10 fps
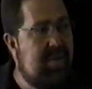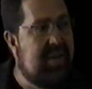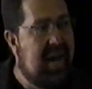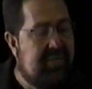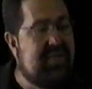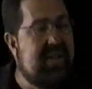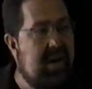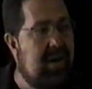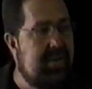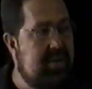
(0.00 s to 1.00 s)
with
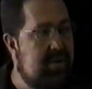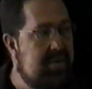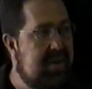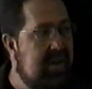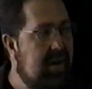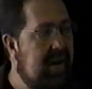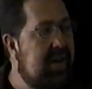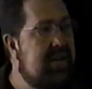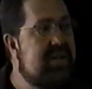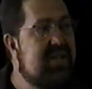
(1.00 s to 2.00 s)
FDR and the New Deal,
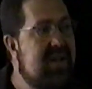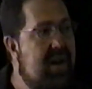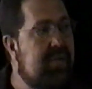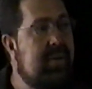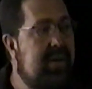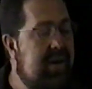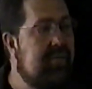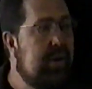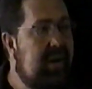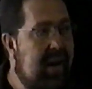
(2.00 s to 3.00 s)
and it has never
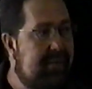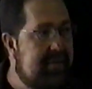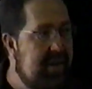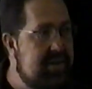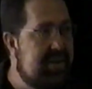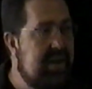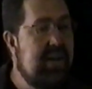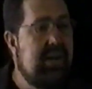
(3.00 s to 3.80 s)
left us.